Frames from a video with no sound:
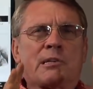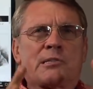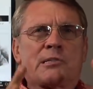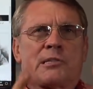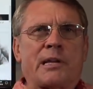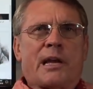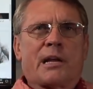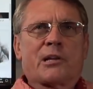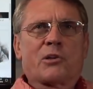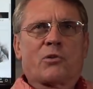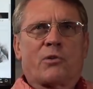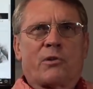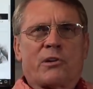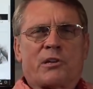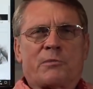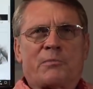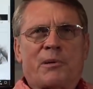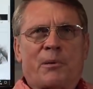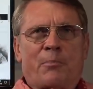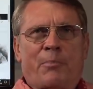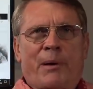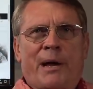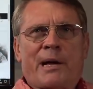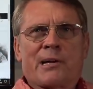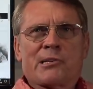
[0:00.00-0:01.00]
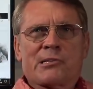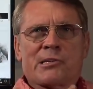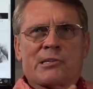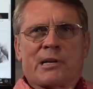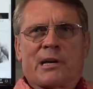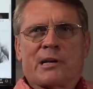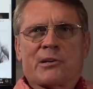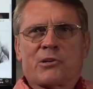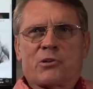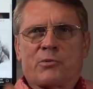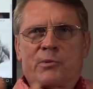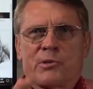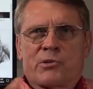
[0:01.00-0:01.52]
is that going to be passed
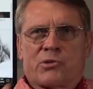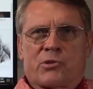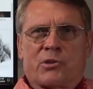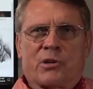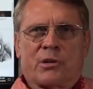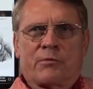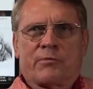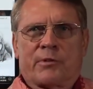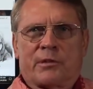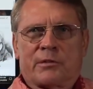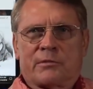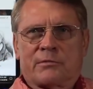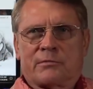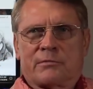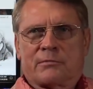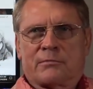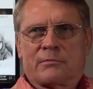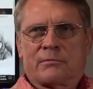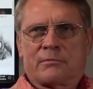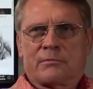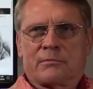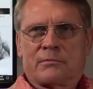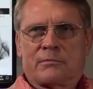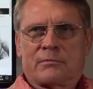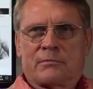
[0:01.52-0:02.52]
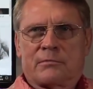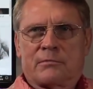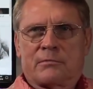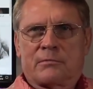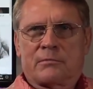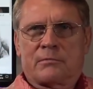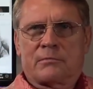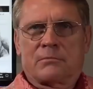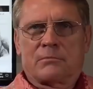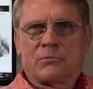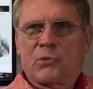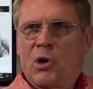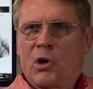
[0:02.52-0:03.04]
on to his children?
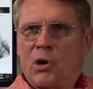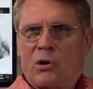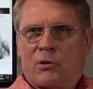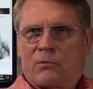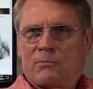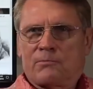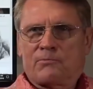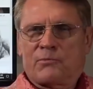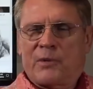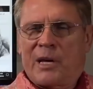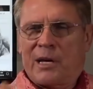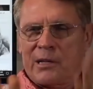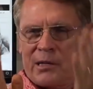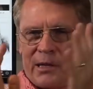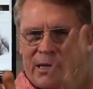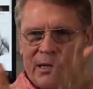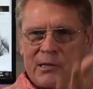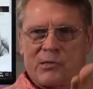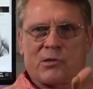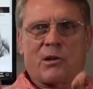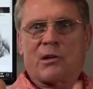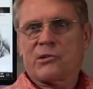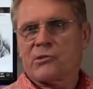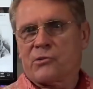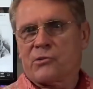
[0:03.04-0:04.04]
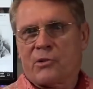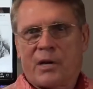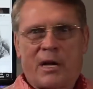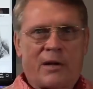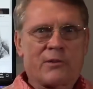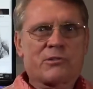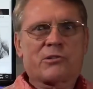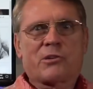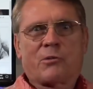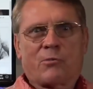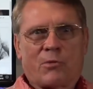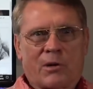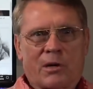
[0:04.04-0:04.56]
No, that kid also
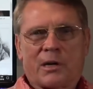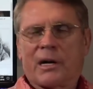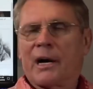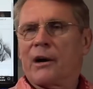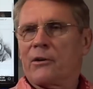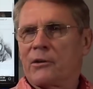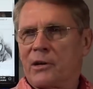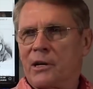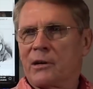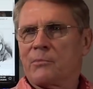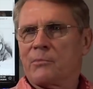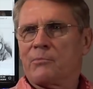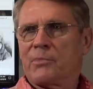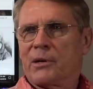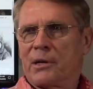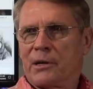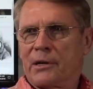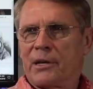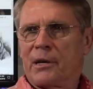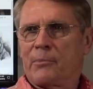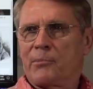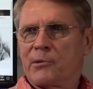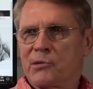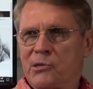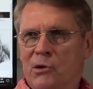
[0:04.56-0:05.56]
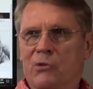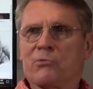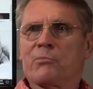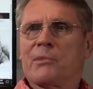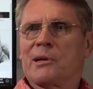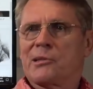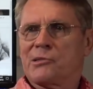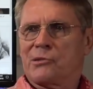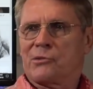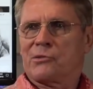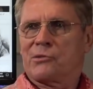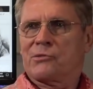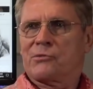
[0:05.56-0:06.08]
has to work out and build up his own
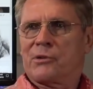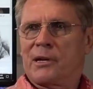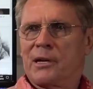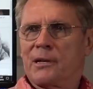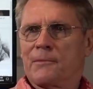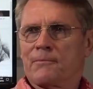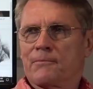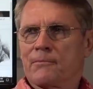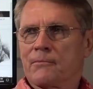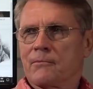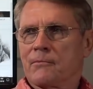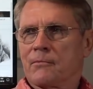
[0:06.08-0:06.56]
muscles, right?